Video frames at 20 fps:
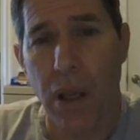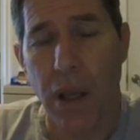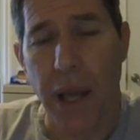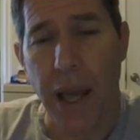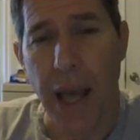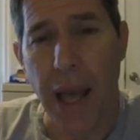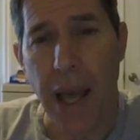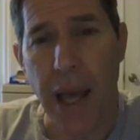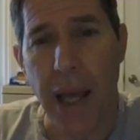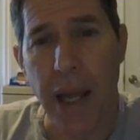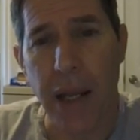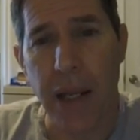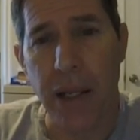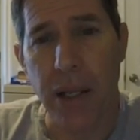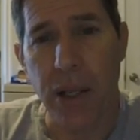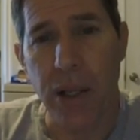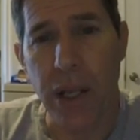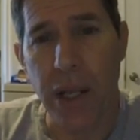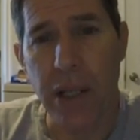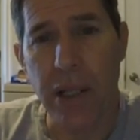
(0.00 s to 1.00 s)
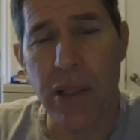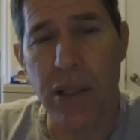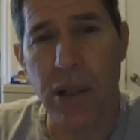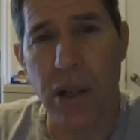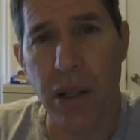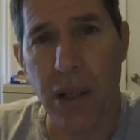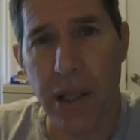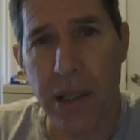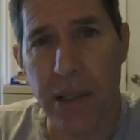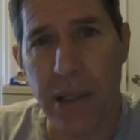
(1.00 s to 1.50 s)
And you need to
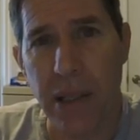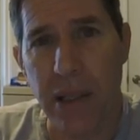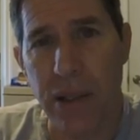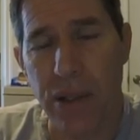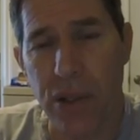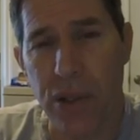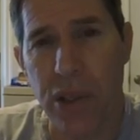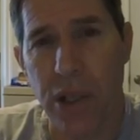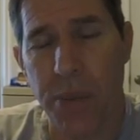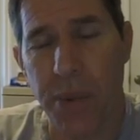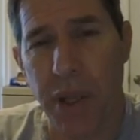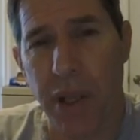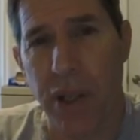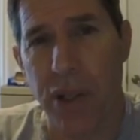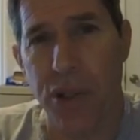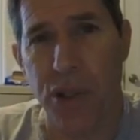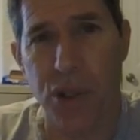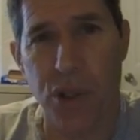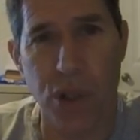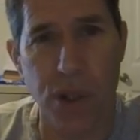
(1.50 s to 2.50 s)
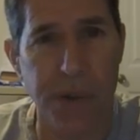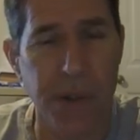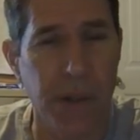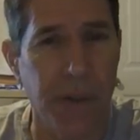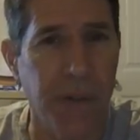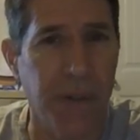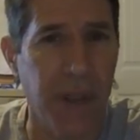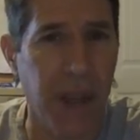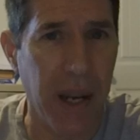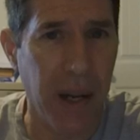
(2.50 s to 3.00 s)
start listening to some of the
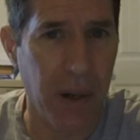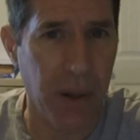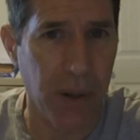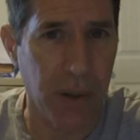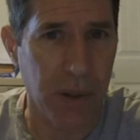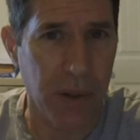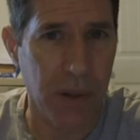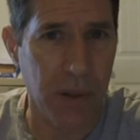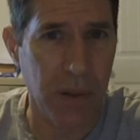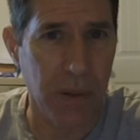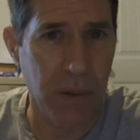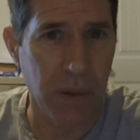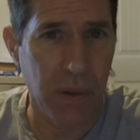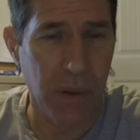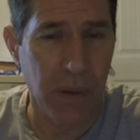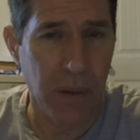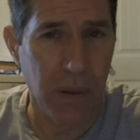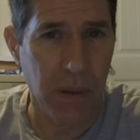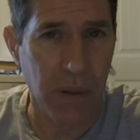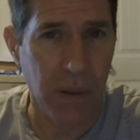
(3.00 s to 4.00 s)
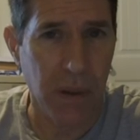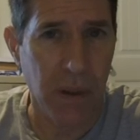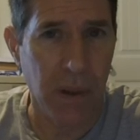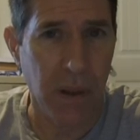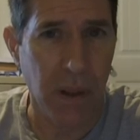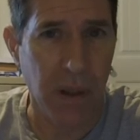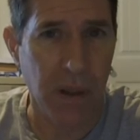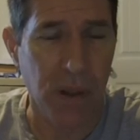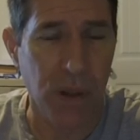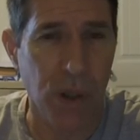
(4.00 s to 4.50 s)
conservative thinkers,
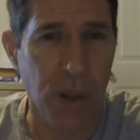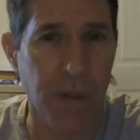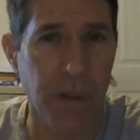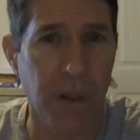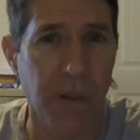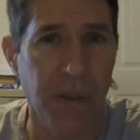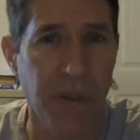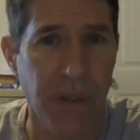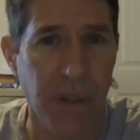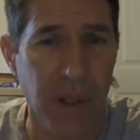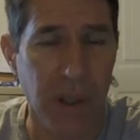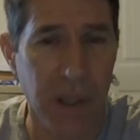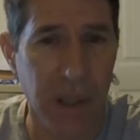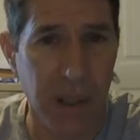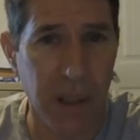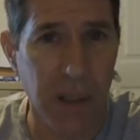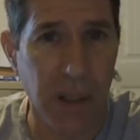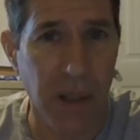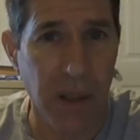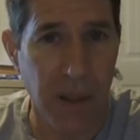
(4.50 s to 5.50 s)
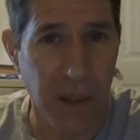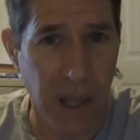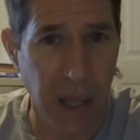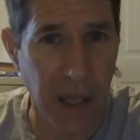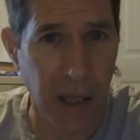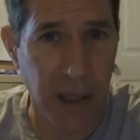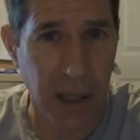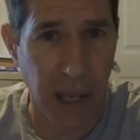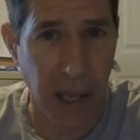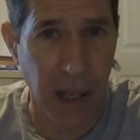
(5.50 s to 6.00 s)
conservative
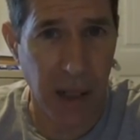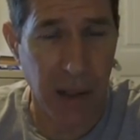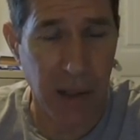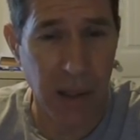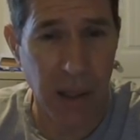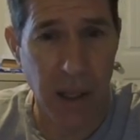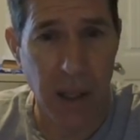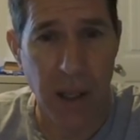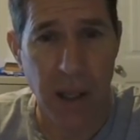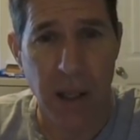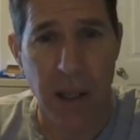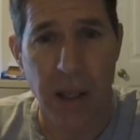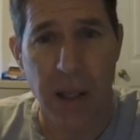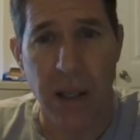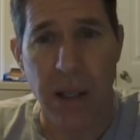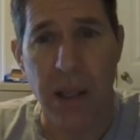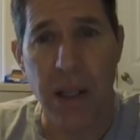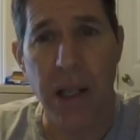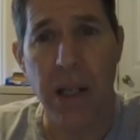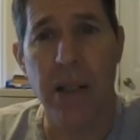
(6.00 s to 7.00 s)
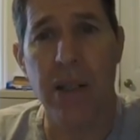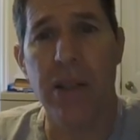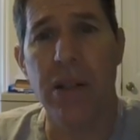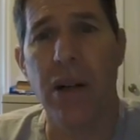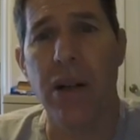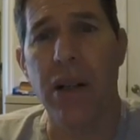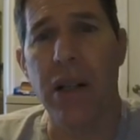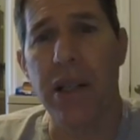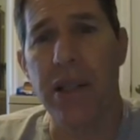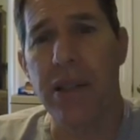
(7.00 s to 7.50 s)
think tanks. You need to
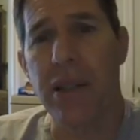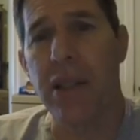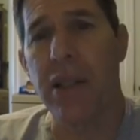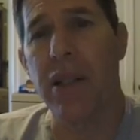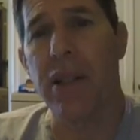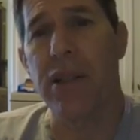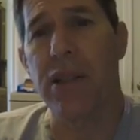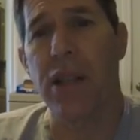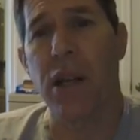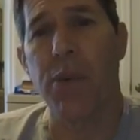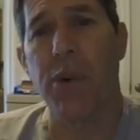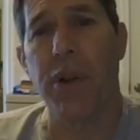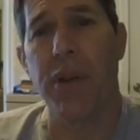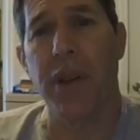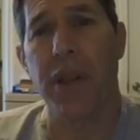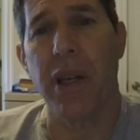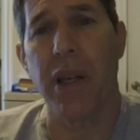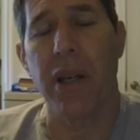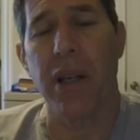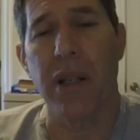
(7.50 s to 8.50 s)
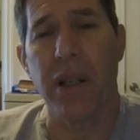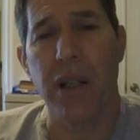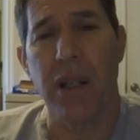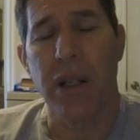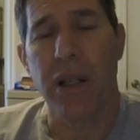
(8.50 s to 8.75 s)
start listening to some of the